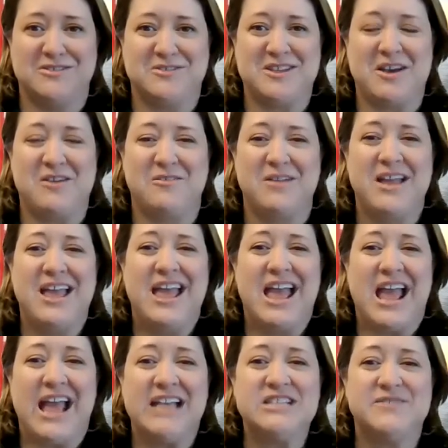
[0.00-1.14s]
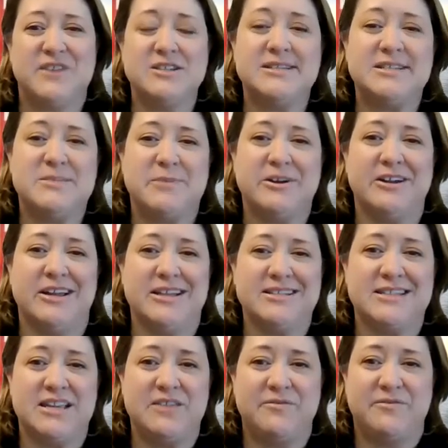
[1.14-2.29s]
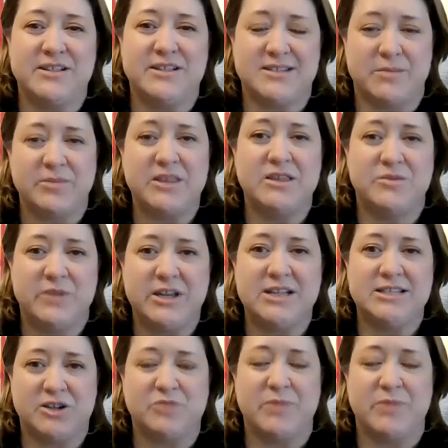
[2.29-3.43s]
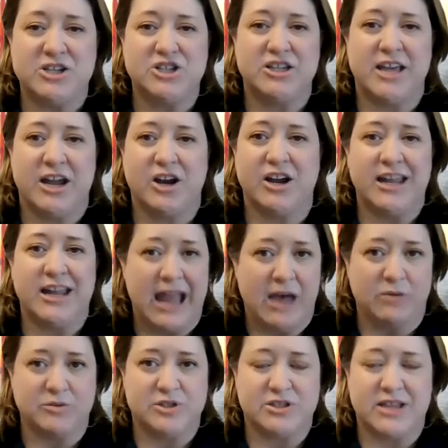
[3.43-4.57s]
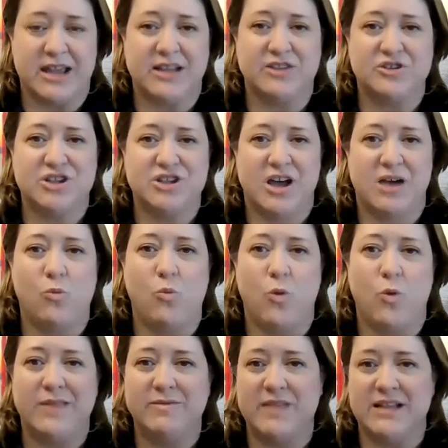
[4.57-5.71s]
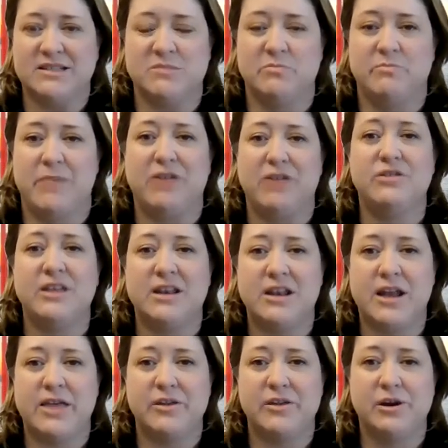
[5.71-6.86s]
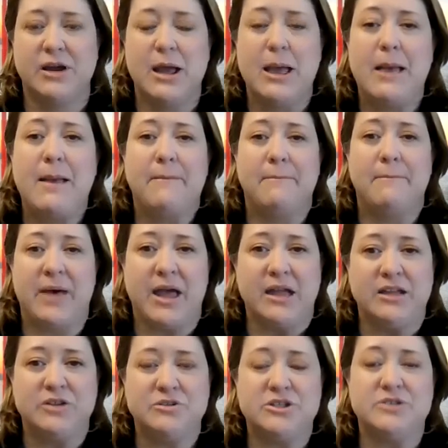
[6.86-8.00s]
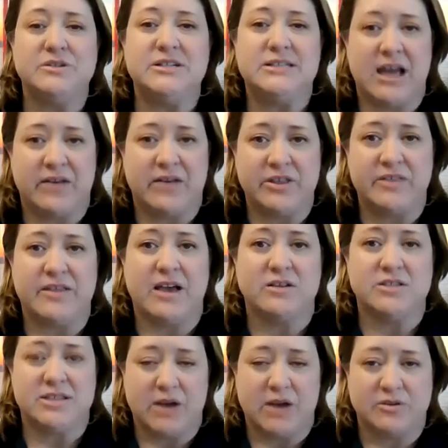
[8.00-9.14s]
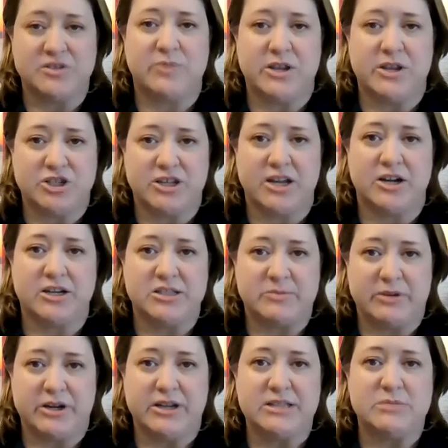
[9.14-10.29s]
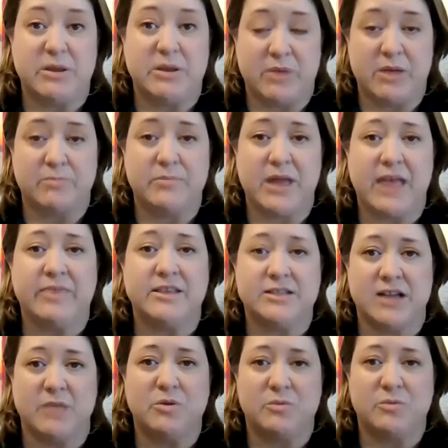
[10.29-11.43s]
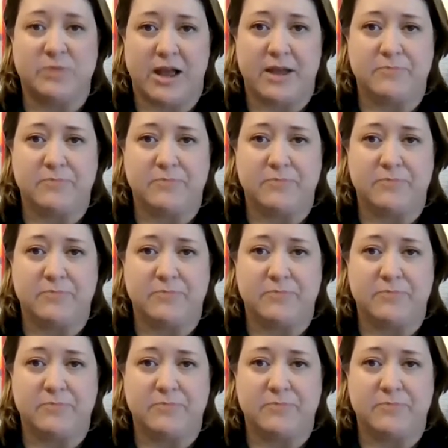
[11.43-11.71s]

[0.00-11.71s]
So as far as experience, if it's something that we consider patient care, it counts. And there's not one that's better than another, but you do need to have the 1,000 hours of patient care experience minimum at the time you apply.